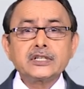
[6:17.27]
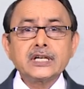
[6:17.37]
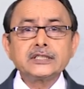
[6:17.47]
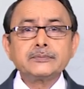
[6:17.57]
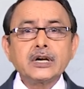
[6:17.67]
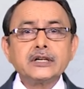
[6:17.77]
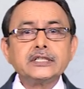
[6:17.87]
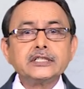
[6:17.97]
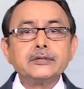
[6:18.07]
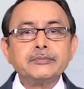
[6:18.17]
rather
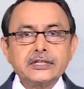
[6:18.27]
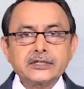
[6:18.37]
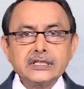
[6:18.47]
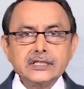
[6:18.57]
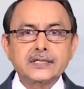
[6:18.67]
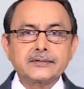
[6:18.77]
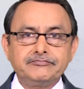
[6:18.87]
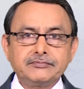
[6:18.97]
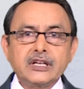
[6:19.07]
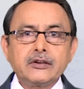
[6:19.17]
participations,
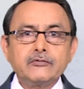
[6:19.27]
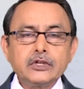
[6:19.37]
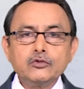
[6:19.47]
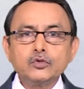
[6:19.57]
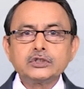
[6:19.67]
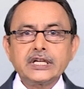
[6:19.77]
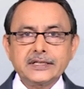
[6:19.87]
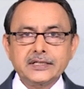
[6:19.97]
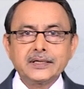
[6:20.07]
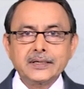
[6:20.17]
we know that